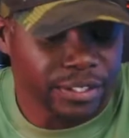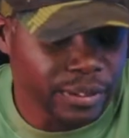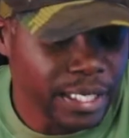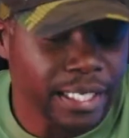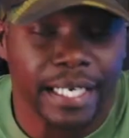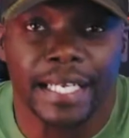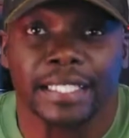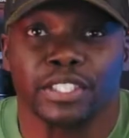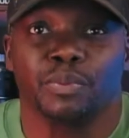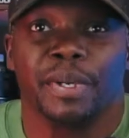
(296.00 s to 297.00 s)
So now that I
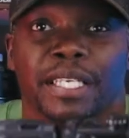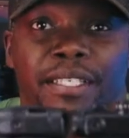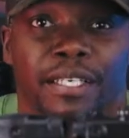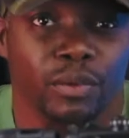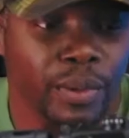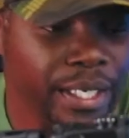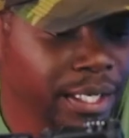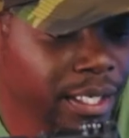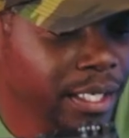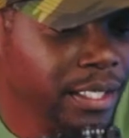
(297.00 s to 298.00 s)
got the specs out of the
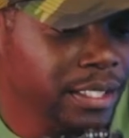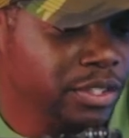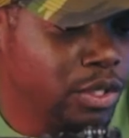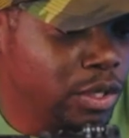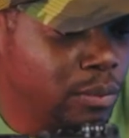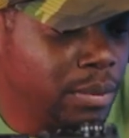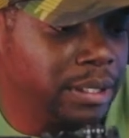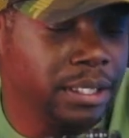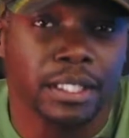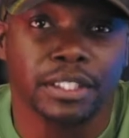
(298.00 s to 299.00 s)
way, let's talk
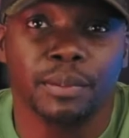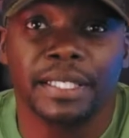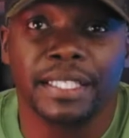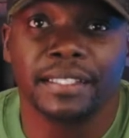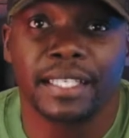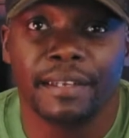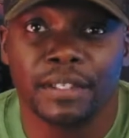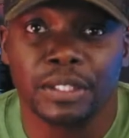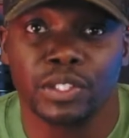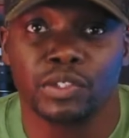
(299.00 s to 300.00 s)
about some of the things that I've
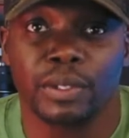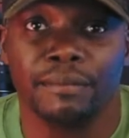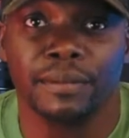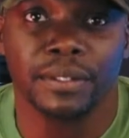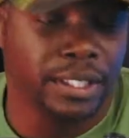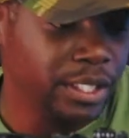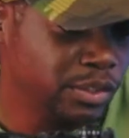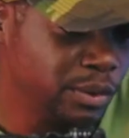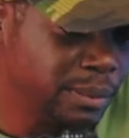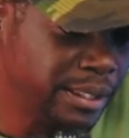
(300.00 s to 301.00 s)
done to this rifle to
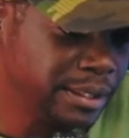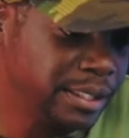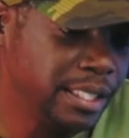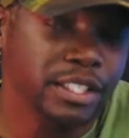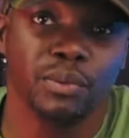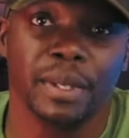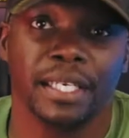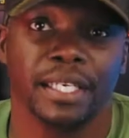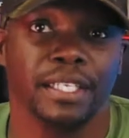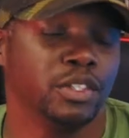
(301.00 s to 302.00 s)
customize it, to
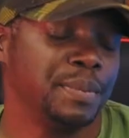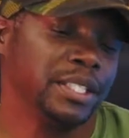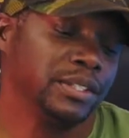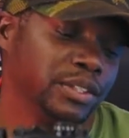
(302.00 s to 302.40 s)
make it special,